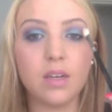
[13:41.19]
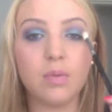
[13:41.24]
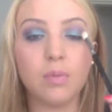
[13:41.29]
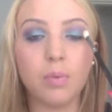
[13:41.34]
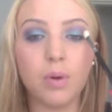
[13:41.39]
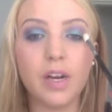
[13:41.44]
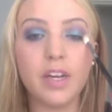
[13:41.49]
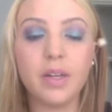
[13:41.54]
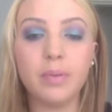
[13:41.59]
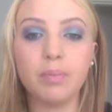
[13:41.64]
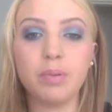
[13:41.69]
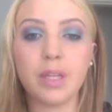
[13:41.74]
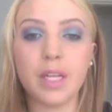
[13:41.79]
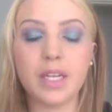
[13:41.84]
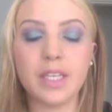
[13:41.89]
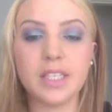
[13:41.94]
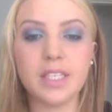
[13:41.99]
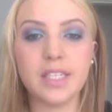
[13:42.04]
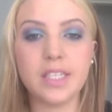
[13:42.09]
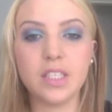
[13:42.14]
when you
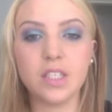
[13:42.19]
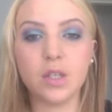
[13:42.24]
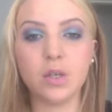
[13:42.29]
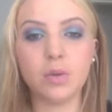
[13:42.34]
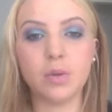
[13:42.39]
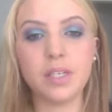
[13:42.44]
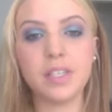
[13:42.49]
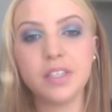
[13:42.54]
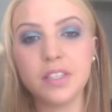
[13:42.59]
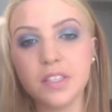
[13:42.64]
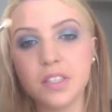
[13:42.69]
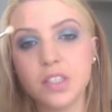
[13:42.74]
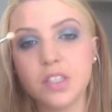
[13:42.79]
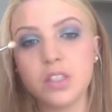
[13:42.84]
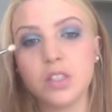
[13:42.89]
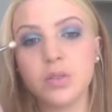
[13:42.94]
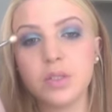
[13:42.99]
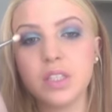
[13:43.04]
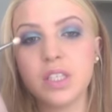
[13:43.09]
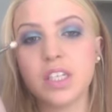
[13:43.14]
blend in, you're
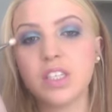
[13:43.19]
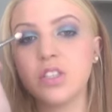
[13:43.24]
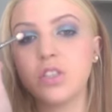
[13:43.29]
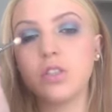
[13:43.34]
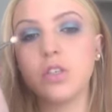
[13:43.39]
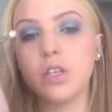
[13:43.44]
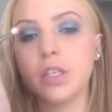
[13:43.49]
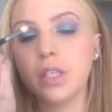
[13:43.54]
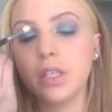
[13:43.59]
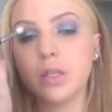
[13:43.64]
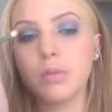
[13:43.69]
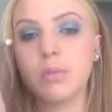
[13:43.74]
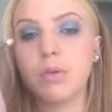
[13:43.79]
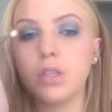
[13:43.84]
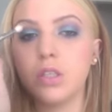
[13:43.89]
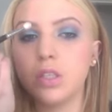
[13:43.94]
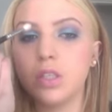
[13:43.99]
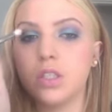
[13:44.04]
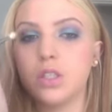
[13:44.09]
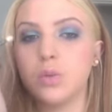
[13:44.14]
doing circular
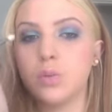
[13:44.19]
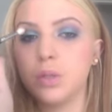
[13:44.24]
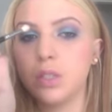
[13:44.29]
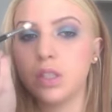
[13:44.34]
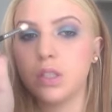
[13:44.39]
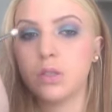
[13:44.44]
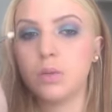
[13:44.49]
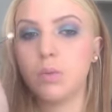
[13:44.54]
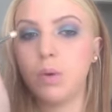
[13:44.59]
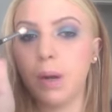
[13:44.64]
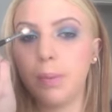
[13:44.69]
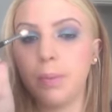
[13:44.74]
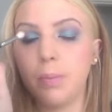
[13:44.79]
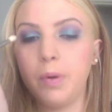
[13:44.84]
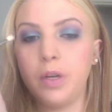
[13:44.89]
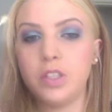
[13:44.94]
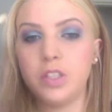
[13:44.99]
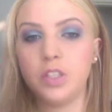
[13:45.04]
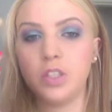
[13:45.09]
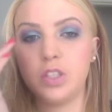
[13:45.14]
motions, windshield wiper
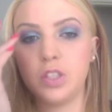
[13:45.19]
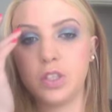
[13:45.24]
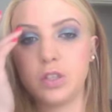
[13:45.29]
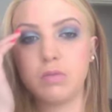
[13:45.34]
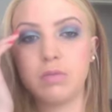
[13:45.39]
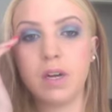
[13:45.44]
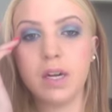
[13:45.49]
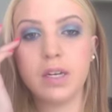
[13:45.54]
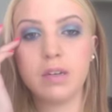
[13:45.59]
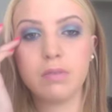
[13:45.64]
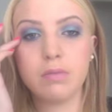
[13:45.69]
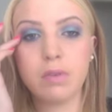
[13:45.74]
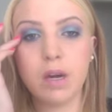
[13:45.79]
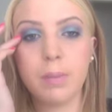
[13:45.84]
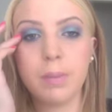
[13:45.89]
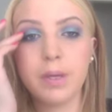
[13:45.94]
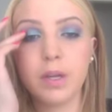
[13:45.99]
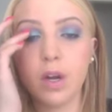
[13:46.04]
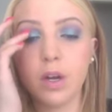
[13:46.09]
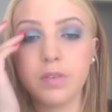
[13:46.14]
motions, so you're
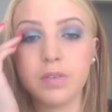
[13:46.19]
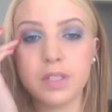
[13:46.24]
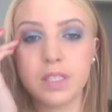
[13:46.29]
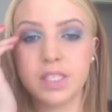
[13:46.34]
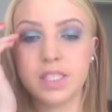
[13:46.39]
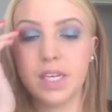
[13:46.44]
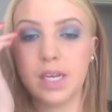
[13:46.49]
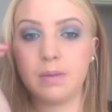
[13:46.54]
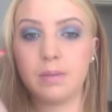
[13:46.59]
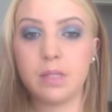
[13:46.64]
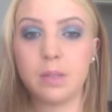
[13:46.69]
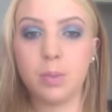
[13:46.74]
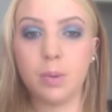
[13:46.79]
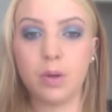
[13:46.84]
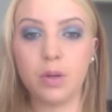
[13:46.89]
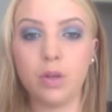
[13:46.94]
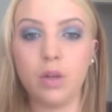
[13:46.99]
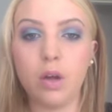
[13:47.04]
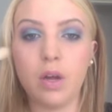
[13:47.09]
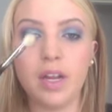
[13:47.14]
rubbing over the same
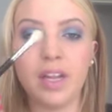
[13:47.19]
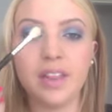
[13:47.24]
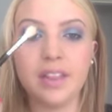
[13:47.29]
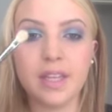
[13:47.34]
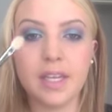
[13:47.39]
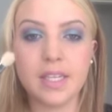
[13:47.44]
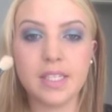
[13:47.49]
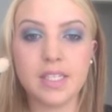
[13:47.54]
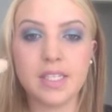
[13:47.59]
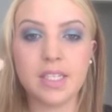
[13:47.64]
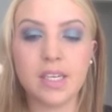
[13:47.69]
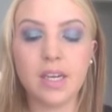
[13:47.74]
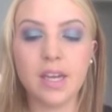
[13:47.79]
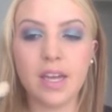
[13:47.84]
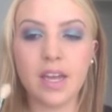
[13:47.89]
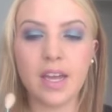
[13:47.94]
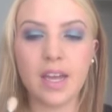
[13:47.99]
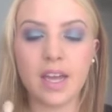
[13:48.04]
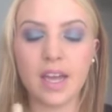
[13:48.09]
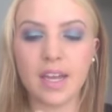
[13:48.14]
spot a lot. And this,
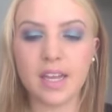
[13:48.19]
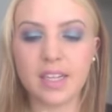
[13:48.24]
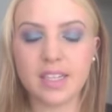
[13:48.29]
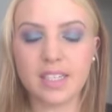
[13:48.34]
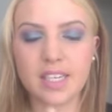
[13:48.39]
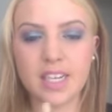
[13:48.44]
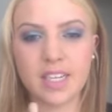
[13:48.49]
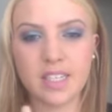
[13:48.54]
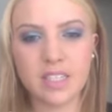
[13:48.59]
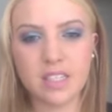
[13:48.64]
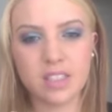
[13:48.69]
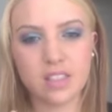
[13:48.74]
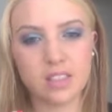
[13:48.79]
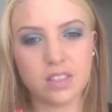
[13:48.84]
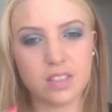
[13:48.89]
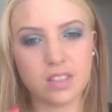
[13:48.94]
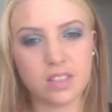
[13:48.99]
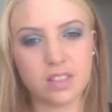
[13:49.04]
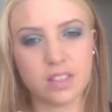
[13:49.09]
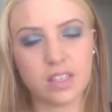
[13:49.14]
it
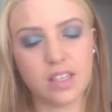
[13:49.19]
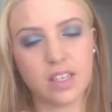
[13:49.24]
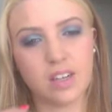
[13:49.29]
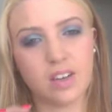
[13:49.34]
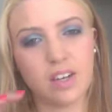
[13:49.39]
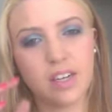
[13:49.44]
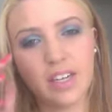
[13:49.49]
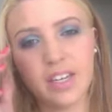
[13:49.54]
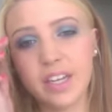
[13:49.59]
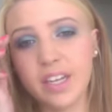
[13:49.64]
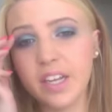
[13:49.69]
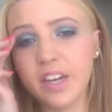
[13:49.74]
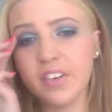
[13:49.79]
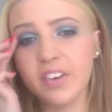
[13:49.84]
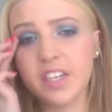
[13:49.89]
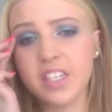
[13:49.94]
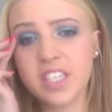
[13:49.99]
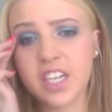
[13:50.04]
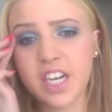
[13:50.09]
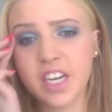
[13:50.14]
kind of
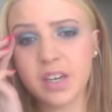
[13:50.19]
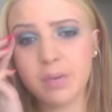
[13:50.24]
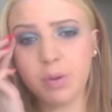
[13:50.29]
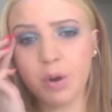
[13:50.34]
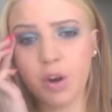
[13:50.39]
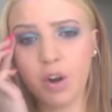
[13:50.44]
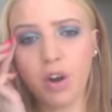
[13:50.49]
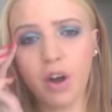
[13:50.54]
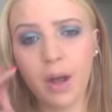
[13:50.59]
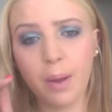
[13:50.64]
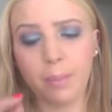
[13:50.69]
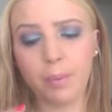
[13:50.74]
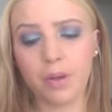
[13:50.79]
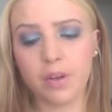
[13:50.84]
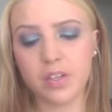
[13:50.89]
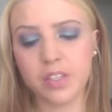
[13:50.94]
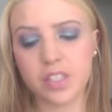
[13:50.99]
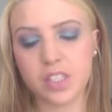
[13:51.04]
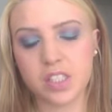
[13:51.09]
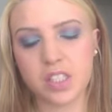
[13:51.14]
irritated my eye
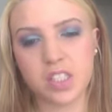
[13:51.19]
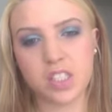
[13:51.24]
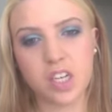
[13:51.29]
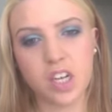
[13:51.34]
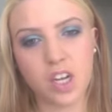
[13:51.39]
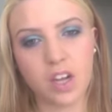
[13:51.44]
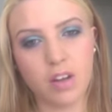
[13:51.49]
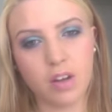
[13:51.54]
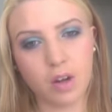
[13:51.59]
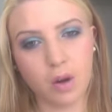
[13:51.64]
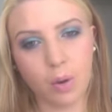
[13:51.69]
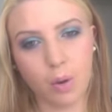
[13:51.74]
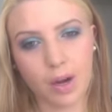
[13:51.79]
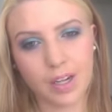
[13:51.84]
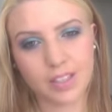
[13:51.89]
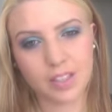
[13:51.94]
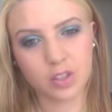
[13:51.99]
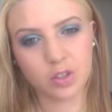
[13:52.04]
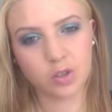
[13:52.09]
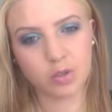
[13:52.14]
because it's
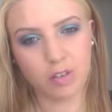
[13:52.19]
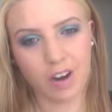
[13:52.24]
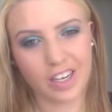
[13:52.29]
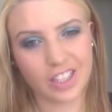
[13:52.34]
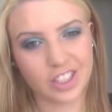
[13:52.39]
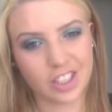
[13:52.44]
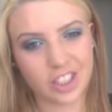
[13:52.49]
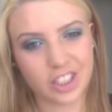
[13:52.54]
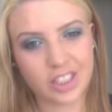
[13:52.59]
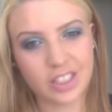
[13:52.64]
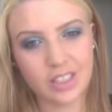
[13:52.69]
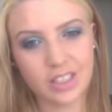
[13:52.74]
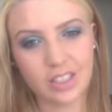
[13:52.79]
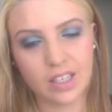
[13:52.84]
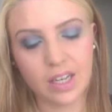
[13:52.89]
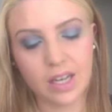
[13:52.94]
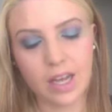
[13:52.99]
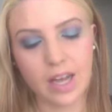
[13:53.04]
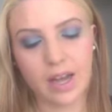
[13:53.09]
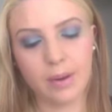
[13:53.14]
quite scratchy.
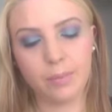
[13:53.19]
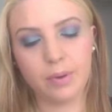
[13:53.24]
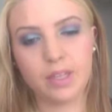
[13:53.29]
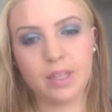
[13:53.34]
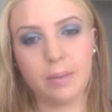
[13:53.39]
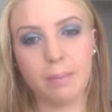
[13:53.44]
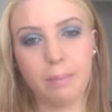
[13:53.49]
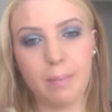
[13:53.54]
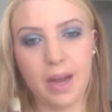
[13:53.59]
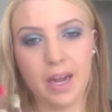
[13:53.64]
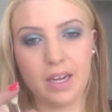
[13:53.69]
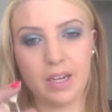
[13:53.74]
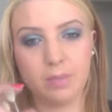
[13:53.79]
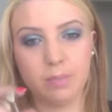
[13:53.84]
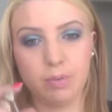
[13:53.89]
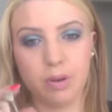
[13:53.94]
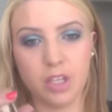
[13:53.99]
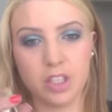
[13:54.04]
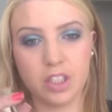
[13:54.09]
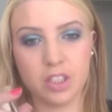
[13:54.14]
And with the MAC
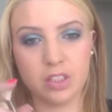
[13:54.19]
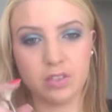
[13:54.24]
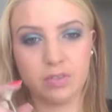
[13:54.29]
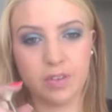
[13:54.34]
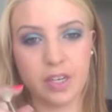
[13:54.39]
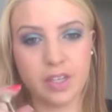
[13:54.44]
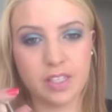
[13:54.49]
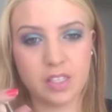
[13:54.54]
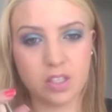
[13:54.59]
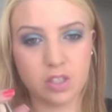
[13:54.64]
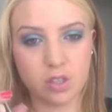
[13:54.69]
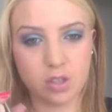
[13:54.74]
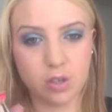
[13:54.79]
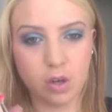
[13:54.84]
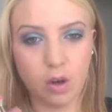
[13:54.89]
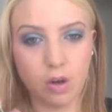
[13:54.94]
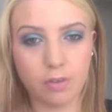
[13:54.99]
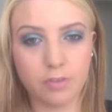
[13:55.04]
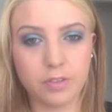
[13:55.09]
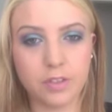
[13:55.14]
brush, it's very
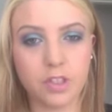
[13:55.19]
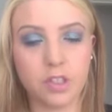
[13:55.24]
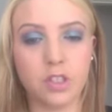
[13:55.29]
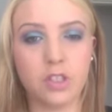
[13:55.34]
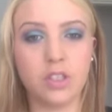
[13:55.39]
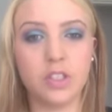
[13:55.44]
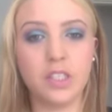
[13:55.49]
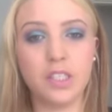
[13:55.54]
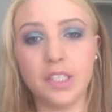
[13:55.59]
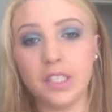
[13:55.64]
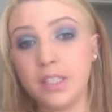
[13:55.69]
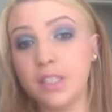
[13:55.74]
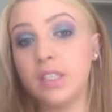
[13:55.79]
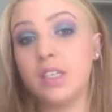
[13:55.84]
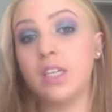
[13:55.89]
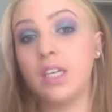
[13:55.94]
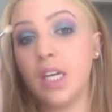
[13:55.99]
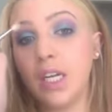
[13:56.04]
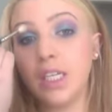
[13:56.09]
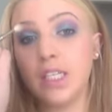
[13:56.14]
soft, so you can
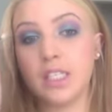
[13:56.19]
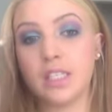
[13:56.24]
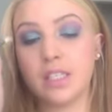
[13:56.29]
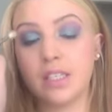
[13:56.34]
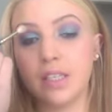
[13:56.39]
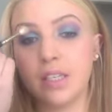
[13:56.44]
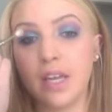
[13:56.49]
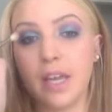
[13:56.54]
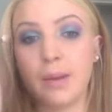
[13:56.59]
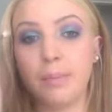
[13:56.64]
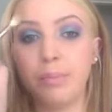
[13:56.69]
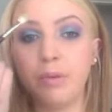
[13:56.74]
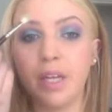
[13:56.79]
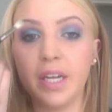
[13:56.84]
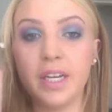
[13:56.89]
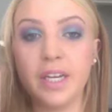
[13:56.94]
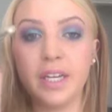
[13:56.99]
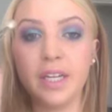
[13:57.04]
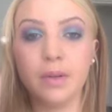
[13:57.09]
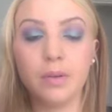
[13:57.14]
just keep
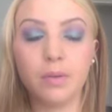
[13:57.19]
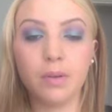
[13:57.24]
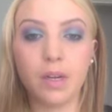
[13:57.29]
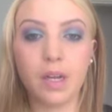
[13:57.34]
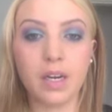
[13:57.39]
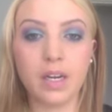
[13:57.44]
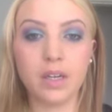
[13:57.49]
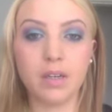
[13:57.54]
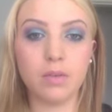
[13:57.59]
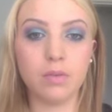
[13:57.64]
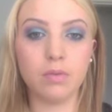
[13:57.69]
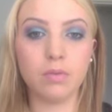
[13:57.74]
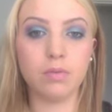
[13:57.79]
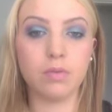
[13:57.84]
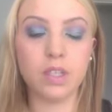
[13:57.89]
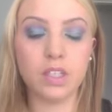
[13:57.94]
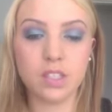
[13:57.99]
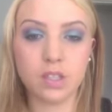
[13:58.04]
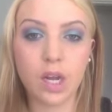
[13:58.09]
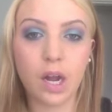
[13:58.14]
blending and
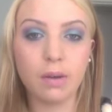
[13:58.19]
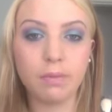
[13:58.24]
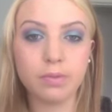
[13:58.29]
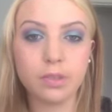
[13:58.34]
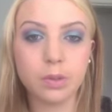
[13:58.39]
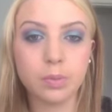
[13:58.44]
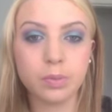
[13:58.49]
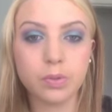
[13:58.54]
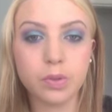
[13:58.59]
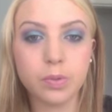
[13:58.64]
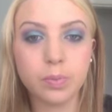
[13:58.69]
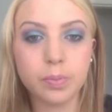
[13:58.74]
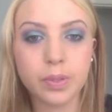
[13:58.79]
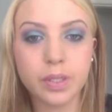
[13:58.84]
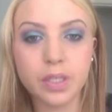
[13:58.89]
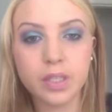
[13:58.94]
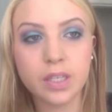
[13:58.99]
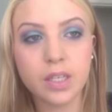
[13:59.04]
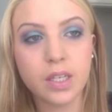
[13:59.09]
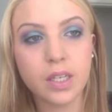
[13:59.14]
it's comfortable.
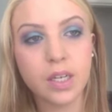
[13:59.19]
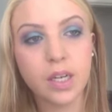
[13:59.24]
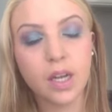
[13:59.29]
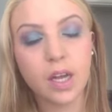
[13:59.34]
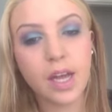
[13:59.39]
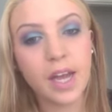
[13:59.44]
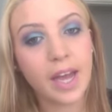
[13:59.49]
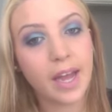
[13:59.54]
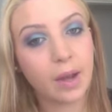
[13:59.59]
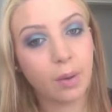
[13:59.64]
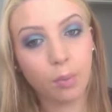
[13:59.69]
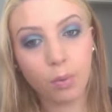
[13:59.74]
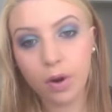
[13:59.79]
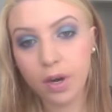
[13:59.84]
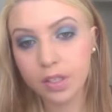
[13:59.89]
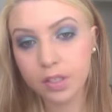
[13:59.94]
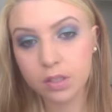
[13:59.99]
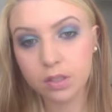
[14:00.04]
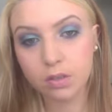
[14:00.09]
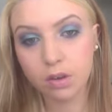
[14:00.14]
But it
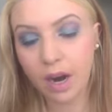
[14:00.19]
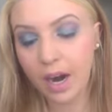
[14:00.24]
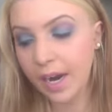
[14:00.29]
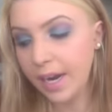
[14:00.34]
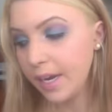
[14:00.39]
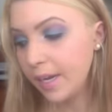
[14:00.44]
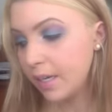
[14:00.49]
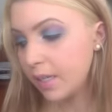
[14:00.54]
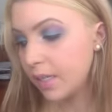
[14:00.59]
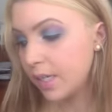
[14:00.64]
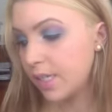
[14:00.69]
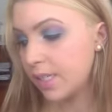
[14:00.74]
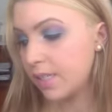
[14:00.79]
works great.